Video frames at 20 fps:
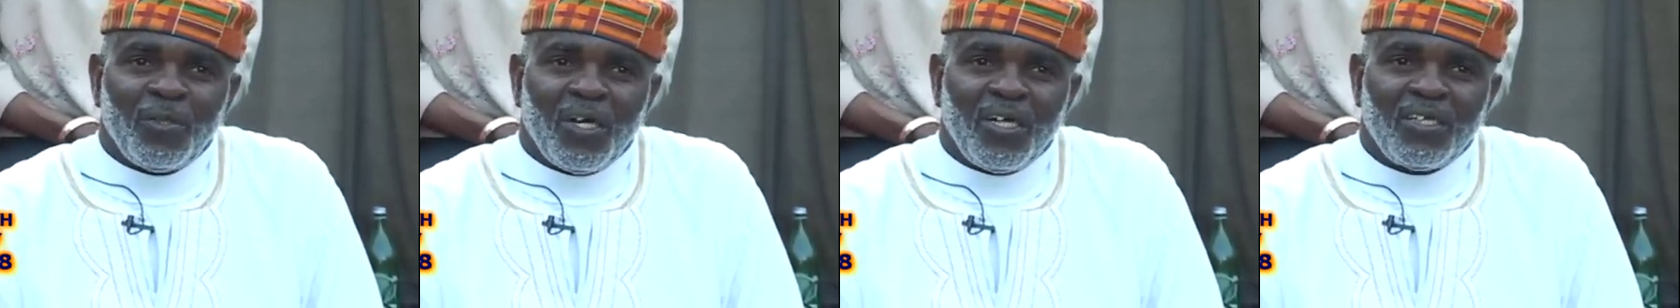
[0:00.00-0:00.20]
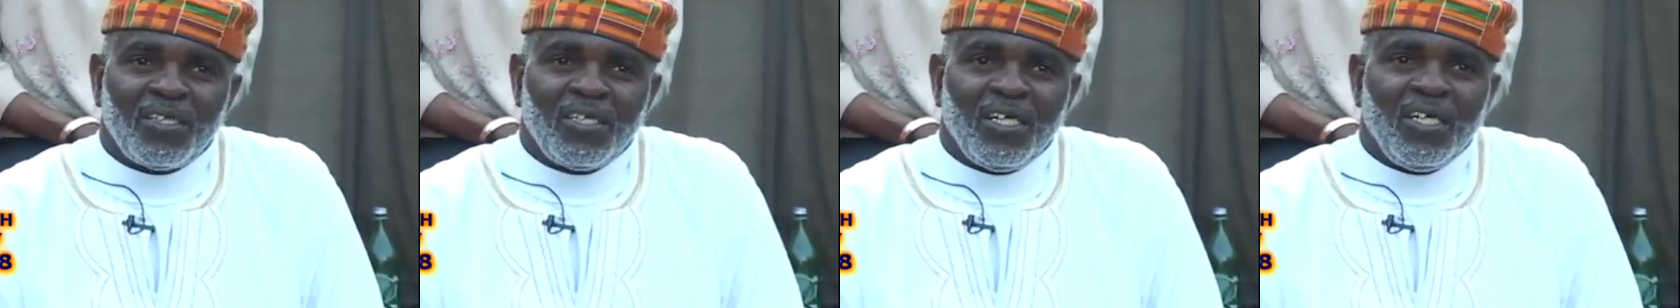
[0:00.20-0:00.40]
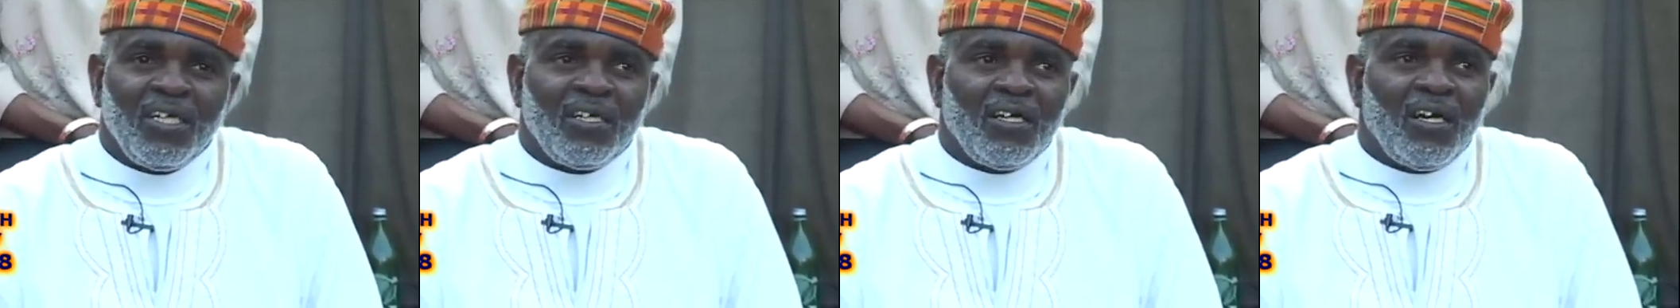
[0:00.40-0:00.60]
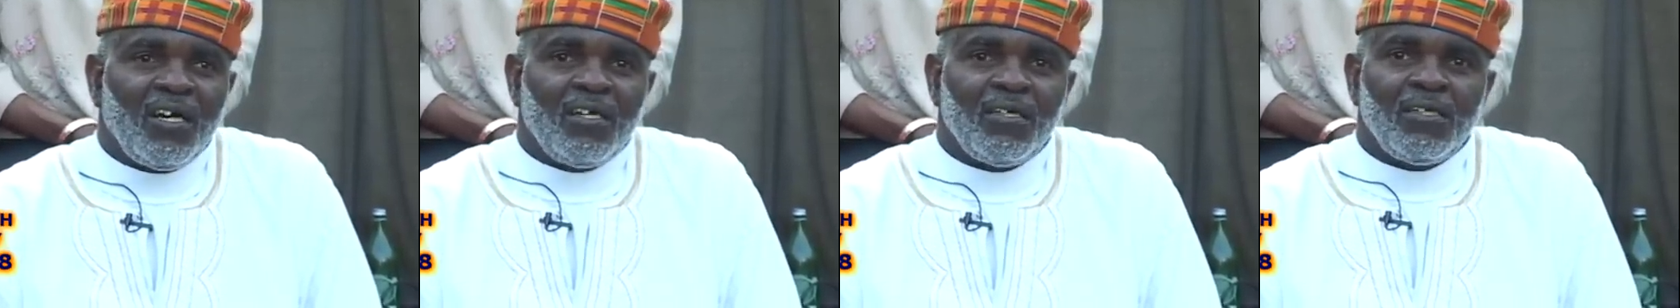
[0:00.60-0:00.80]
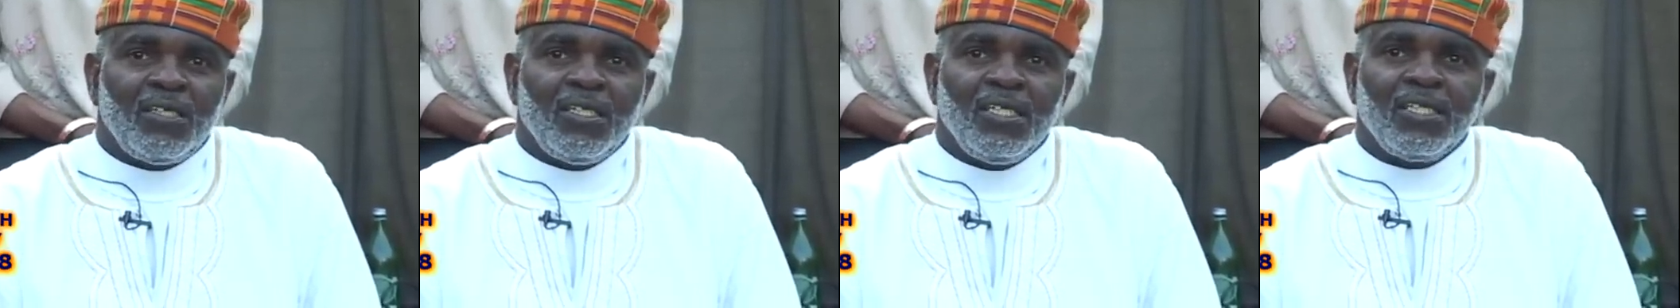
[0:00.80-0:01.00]
I think
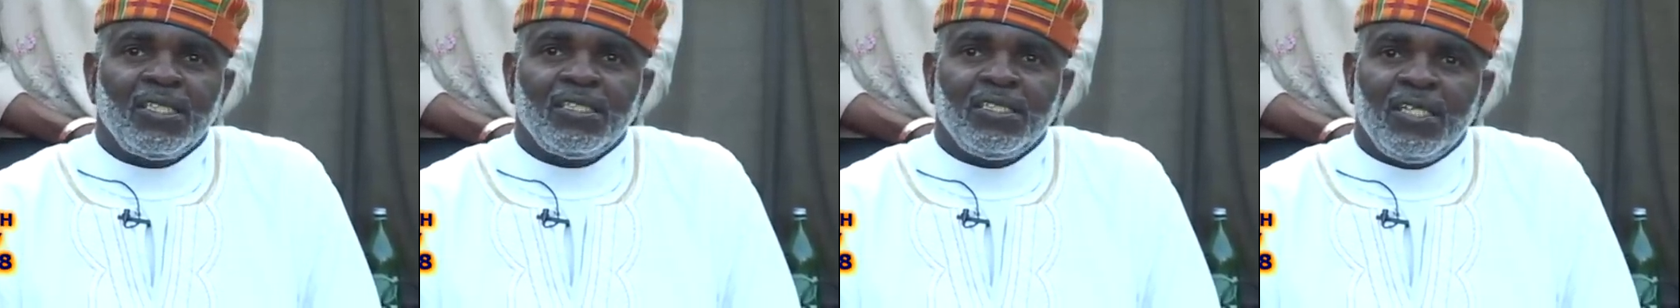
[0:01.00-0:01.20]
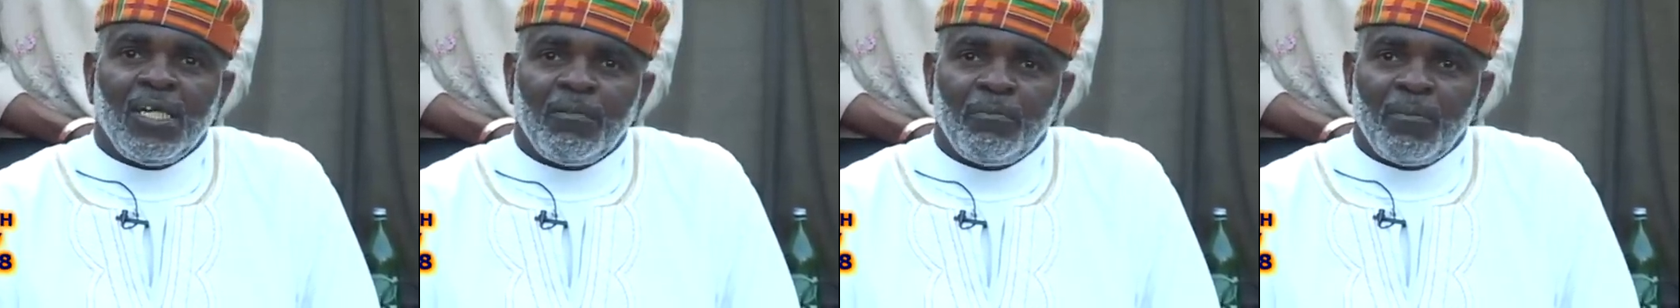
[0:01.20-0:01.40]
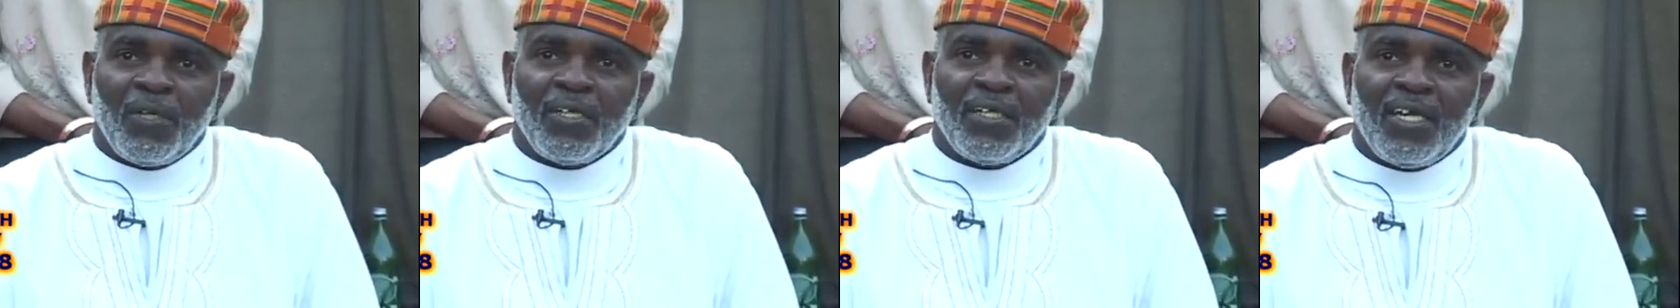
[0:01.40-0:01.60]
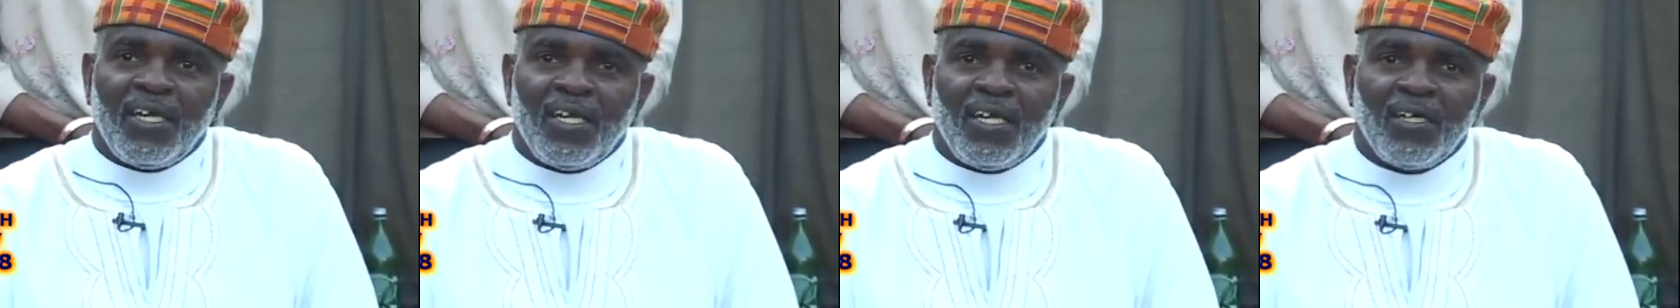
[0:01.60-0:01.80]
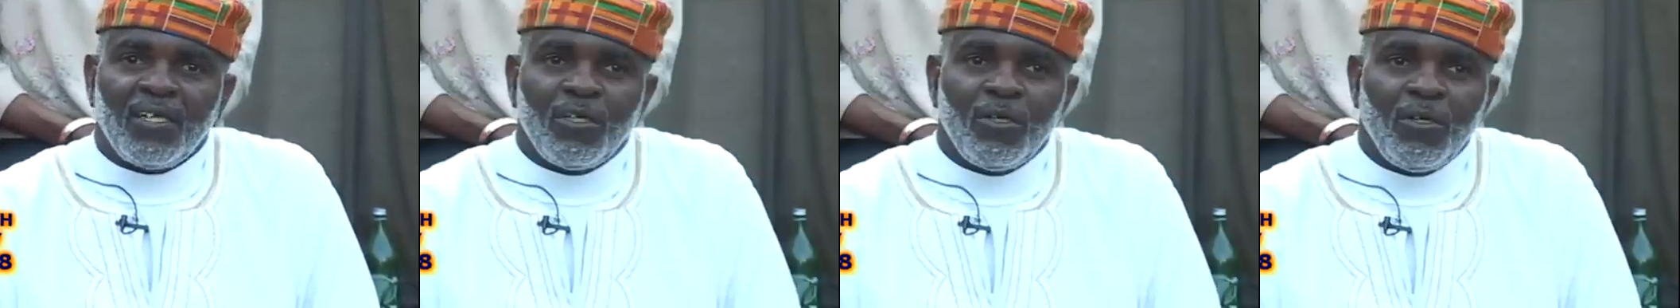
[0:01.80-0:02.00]
looking at Brother
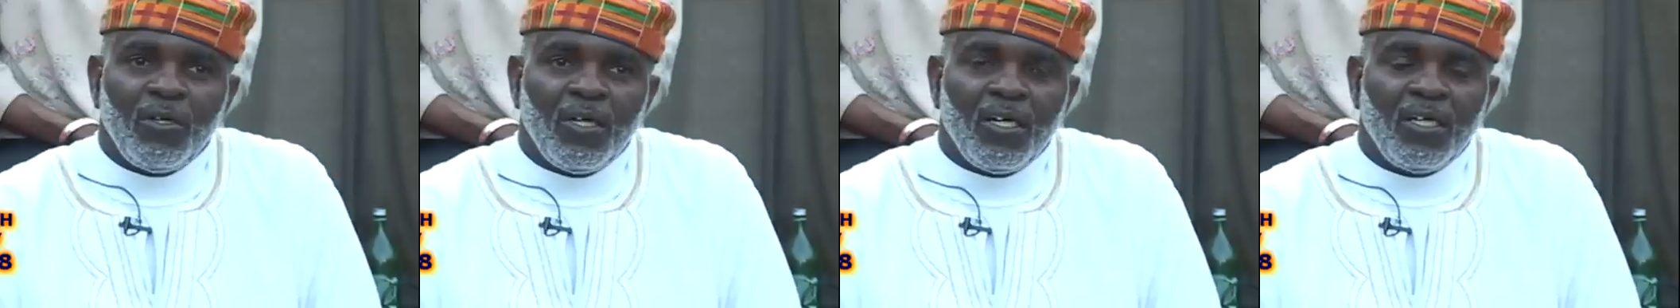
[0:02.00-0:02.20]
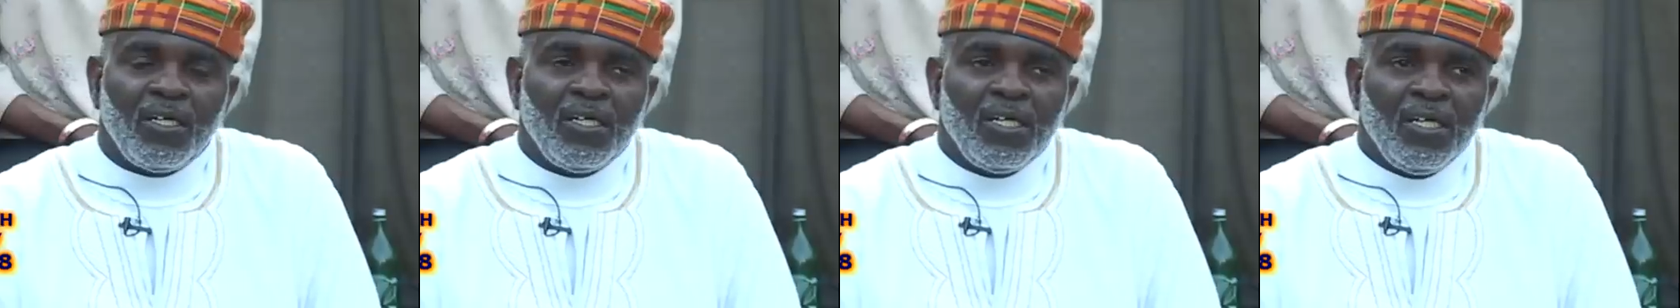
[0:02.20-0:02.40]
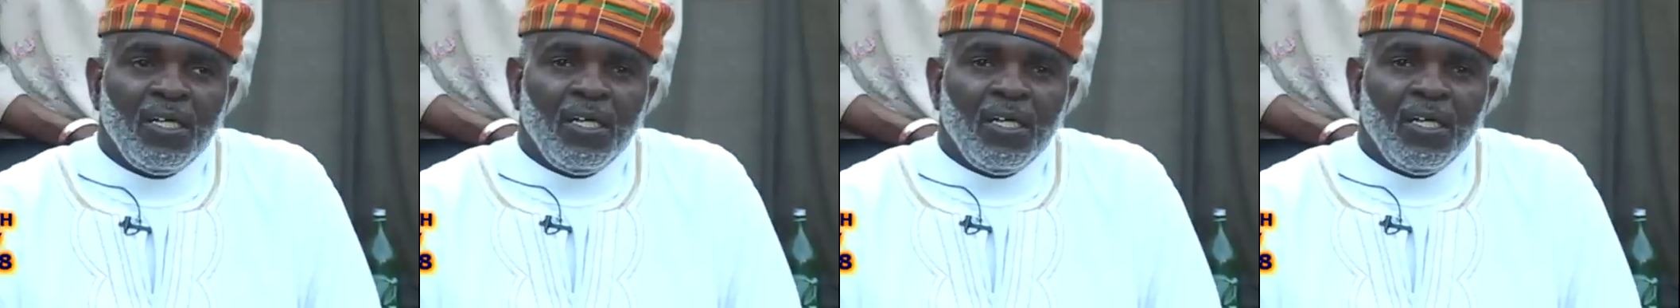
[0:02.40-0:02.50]
Al Gore,